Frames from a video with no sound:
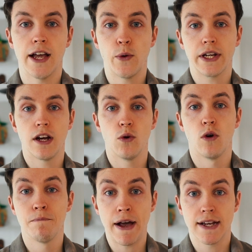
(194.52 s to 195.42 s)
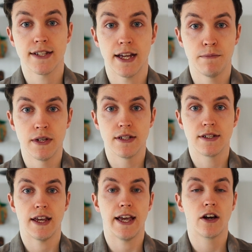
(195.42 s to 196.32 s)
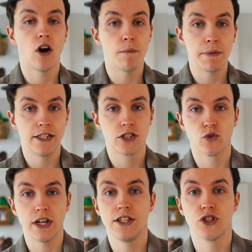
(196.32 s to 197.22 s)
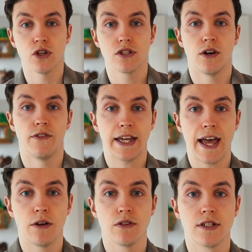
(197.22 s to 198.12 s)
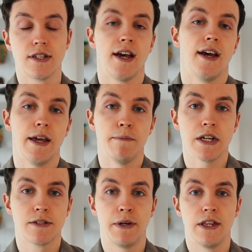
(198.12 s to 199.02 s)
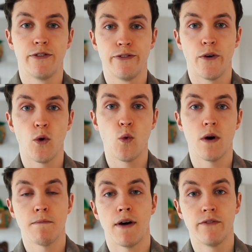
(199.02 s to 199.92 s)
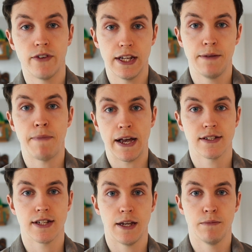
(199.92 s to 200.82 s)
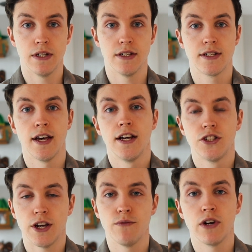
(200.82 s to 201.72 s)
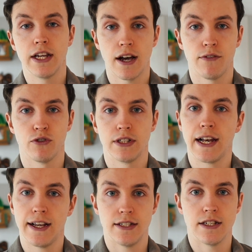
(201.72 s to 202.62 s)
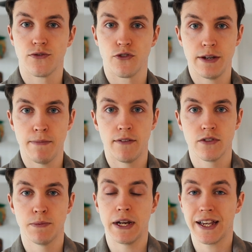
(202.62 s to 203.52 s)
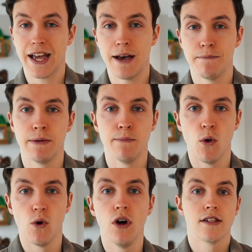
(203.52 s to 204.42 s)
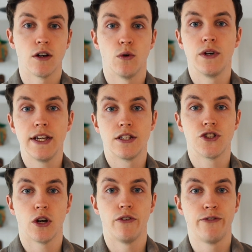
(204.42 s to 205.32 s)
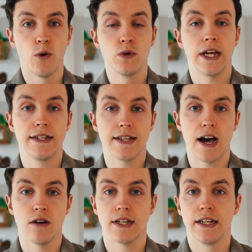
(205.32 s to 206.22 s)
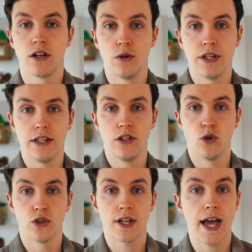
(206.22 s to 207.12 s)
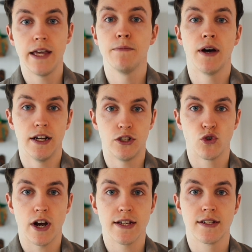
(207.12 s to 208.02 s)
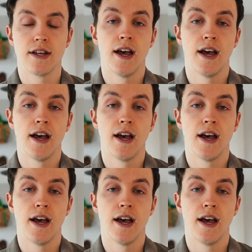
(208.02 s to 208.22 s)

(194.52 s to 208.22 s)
A quick note on bank statements, it can't be screenshots of accounts it must be the full monthly bank statements, generally covering the latest three months, but it can be more. So it will need to show full details, including your name, address,